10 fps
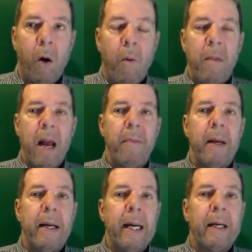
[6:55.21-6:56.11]

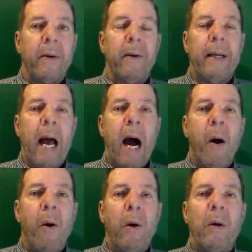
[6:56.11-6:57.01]
maybe a nickel an
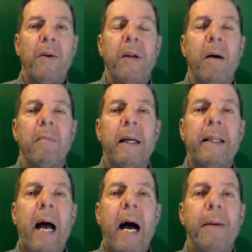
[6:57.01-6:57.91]
hour or something
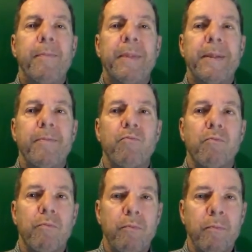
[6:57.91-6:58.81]
like that. But
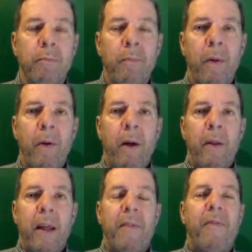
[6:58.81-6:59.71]

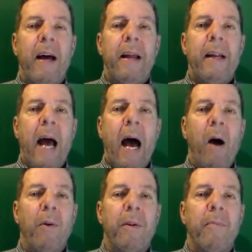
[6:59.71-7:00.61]
they fed and
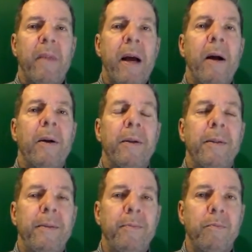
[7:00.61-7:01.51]
housed him
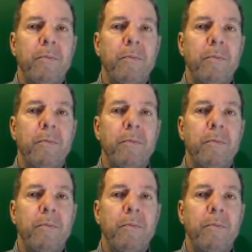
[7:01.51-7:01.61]
there.